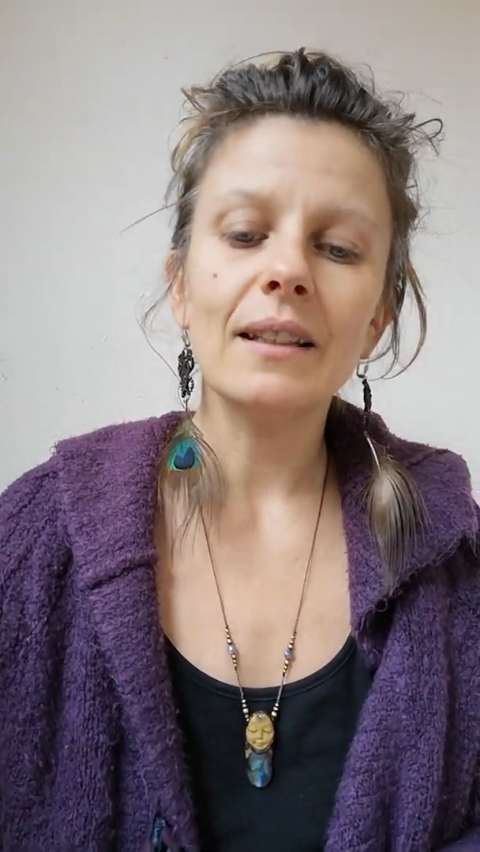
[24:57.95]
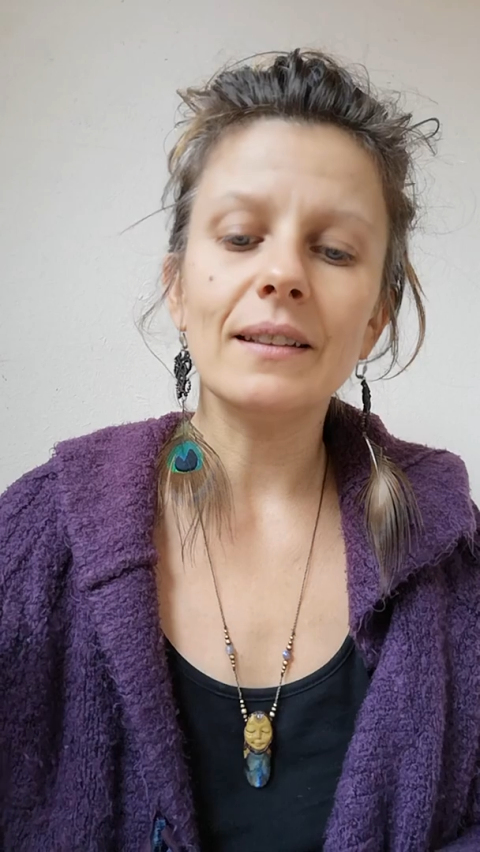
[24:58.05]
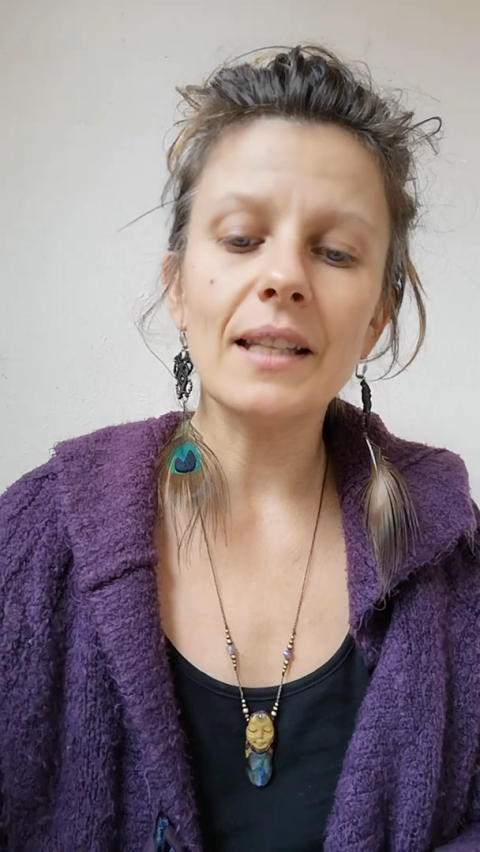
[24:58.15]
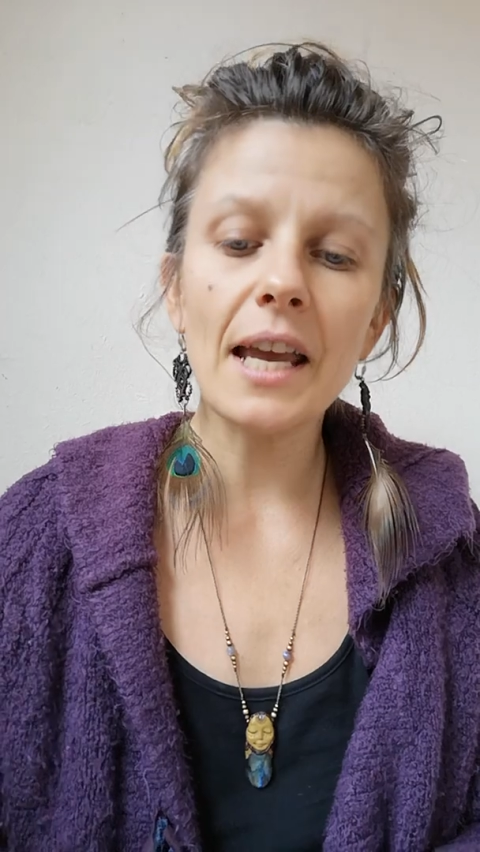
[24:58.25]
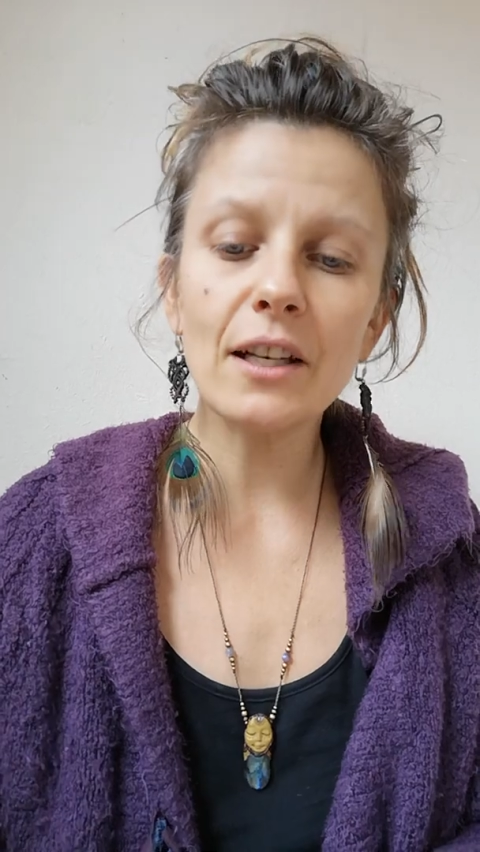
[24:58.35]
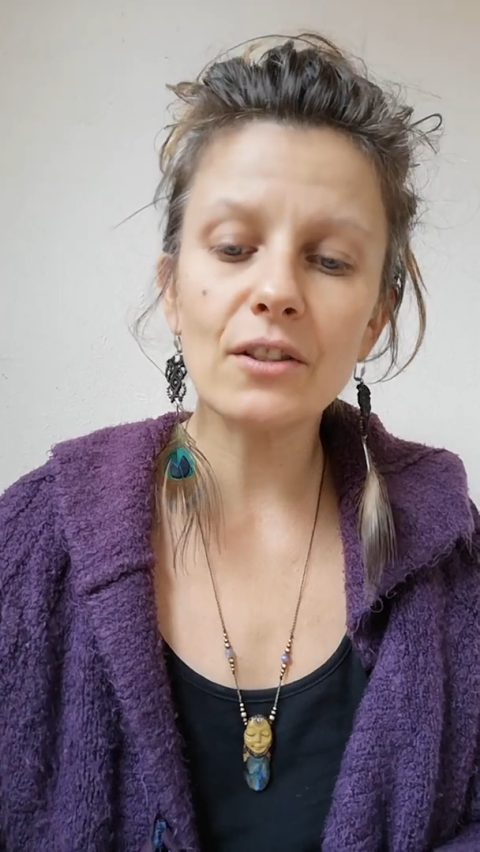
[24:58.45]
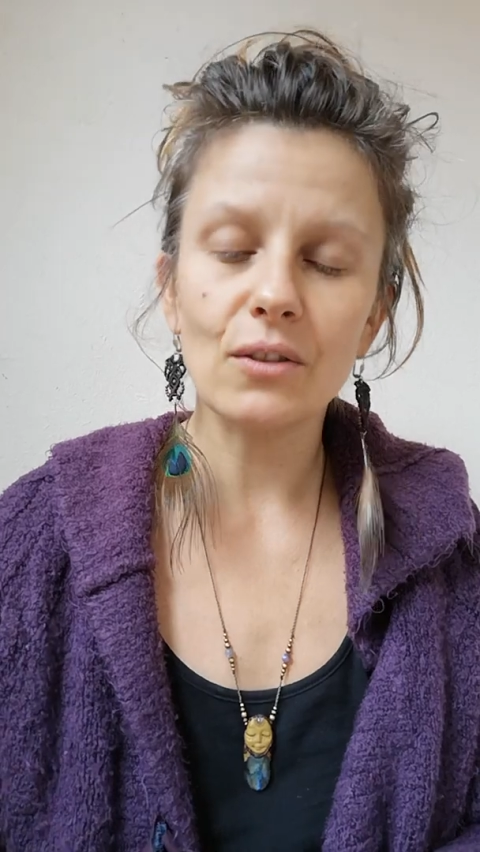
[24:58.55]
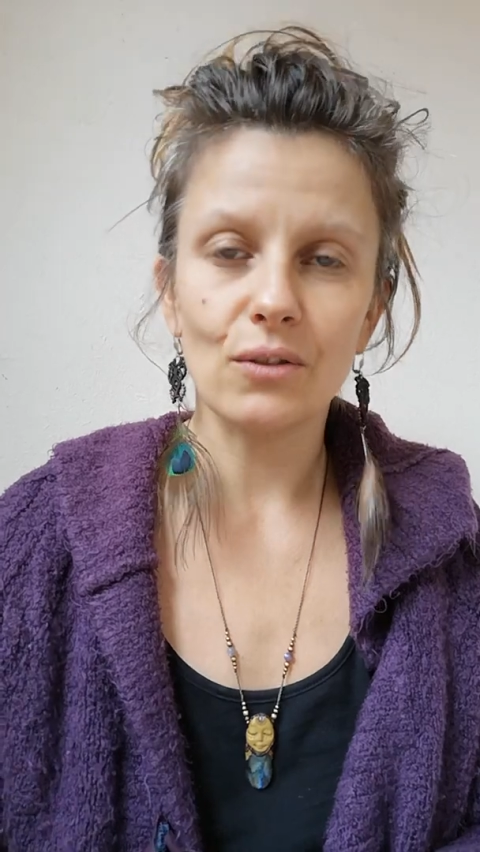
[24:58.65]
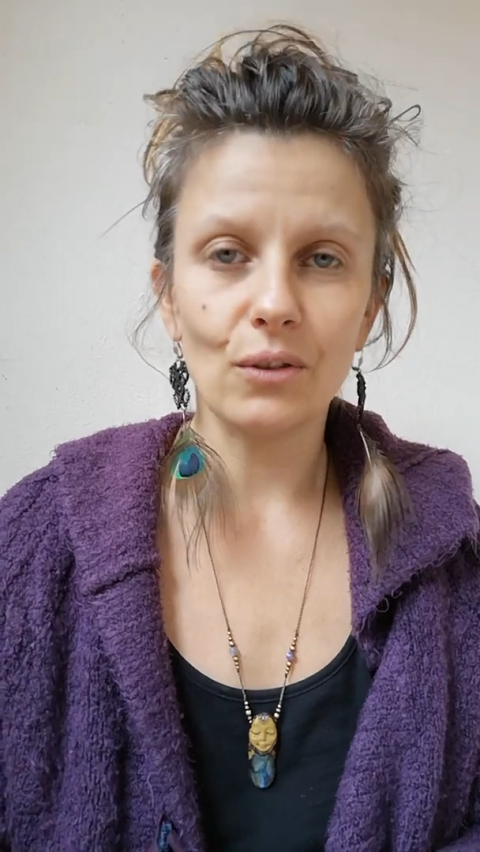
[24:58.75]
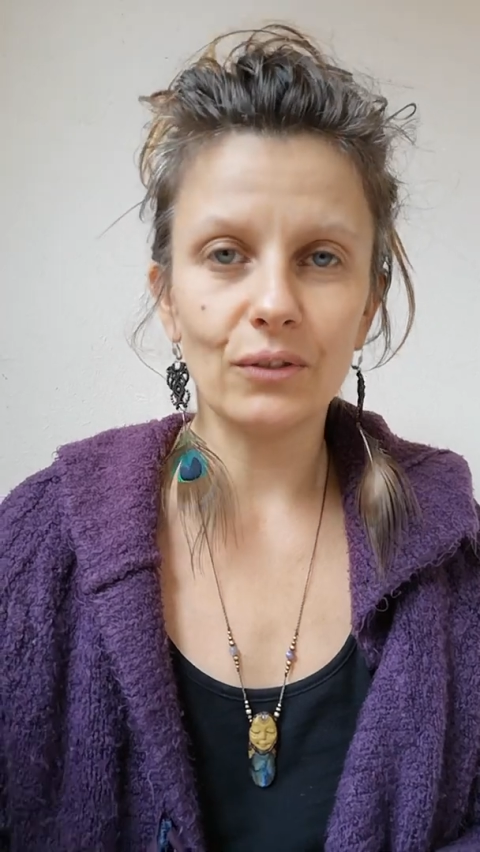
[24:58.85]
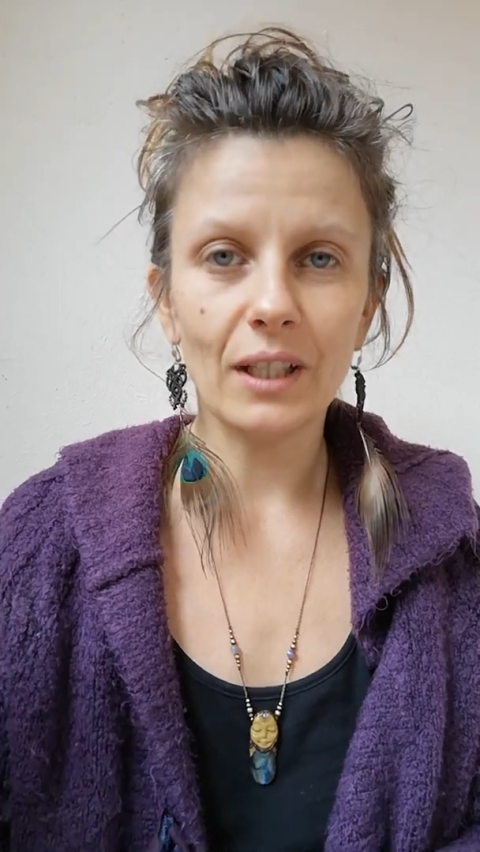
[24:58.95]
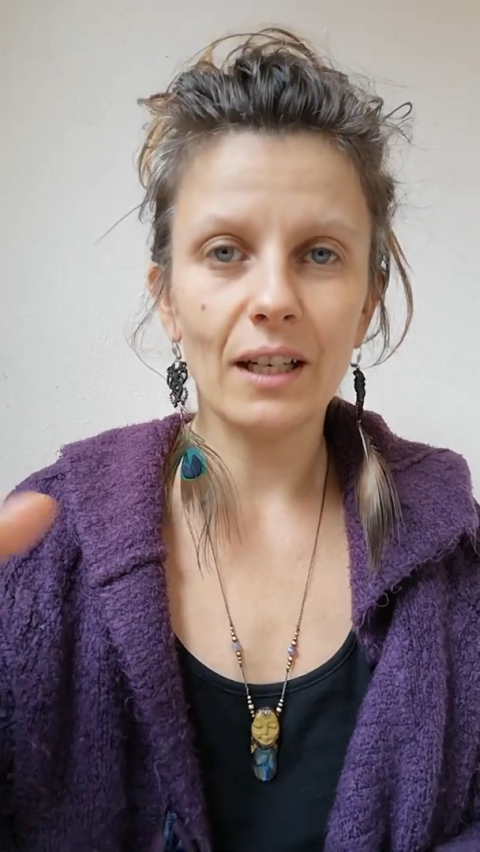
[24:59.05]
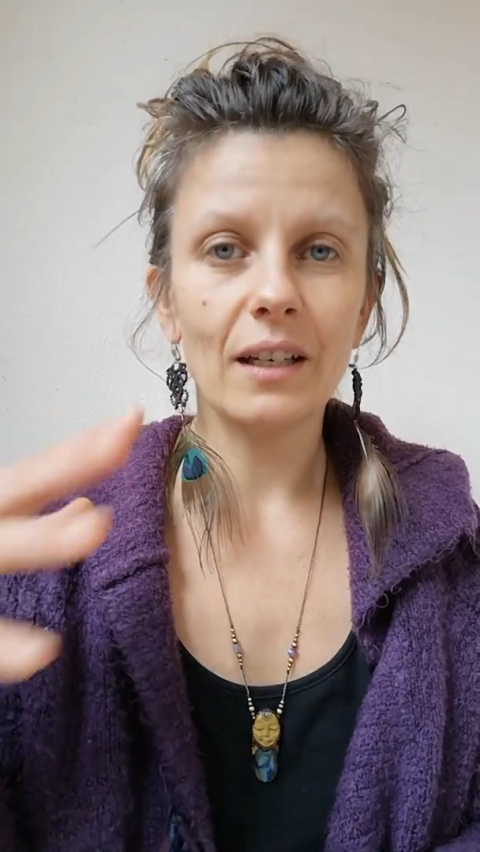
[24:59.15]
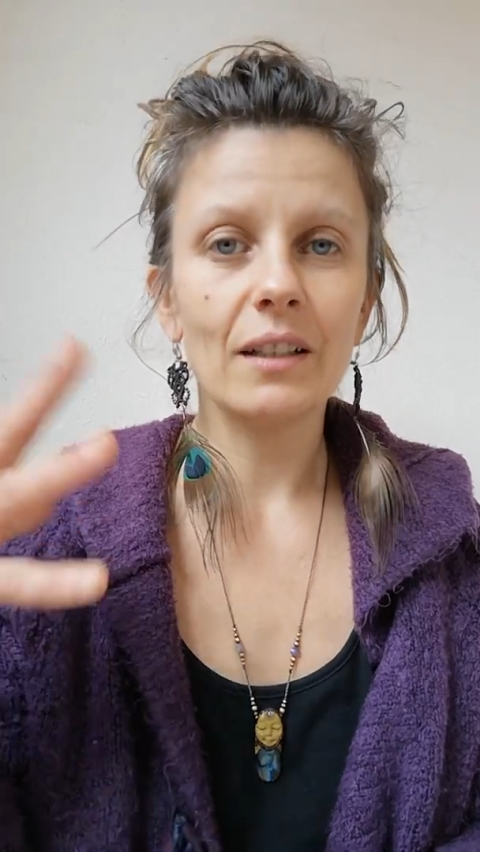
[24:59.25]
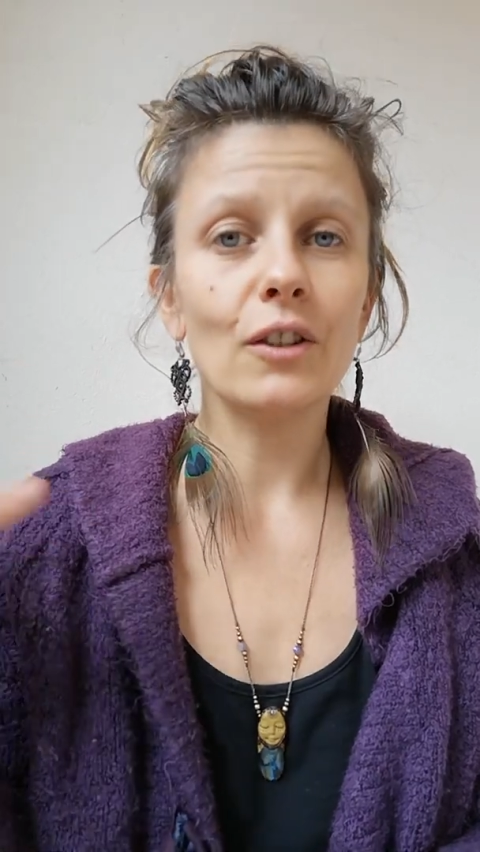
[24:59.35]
nexus of the